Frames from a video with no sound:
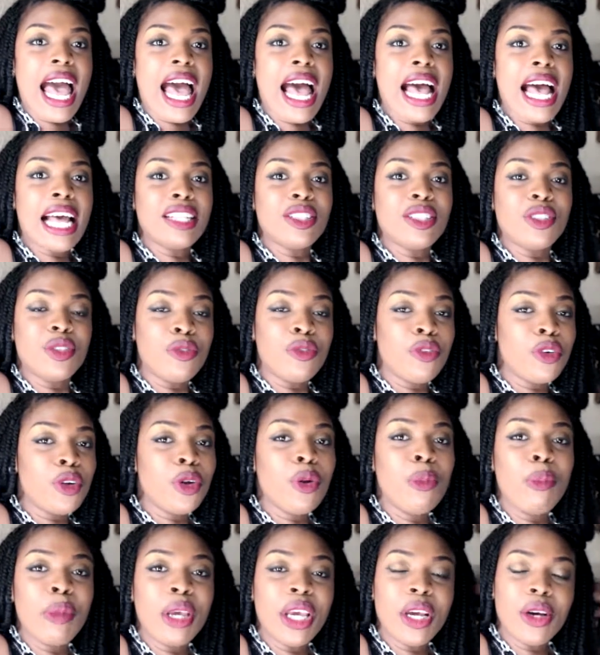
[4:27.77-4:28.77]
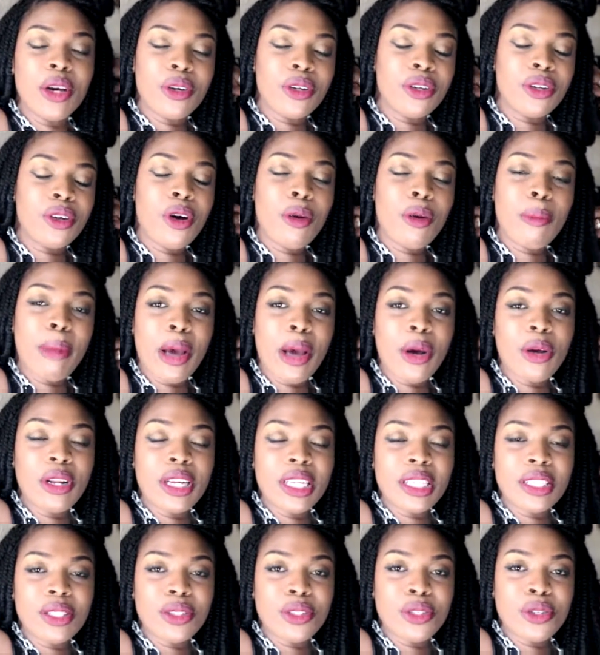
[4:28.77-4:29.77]
and to follow me on all my
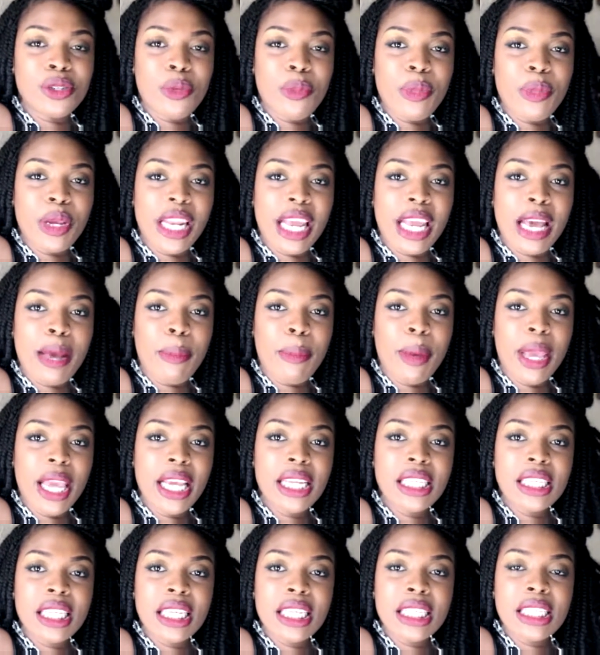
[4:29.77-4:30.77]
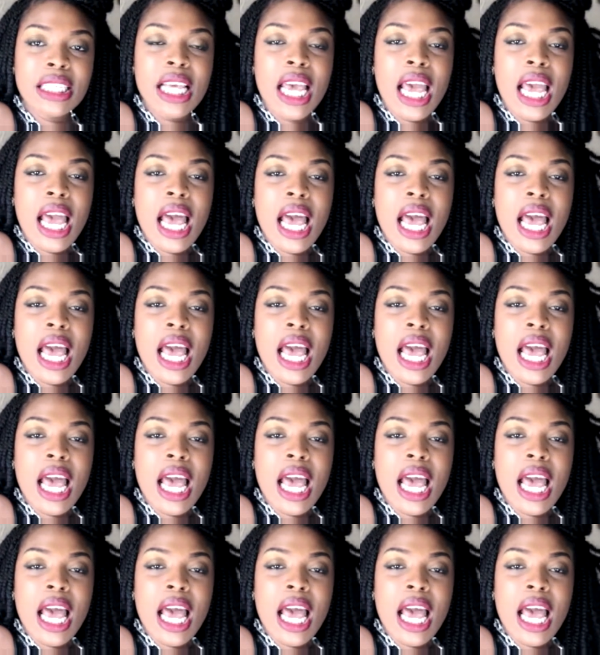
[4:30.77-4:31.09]
other social media pages.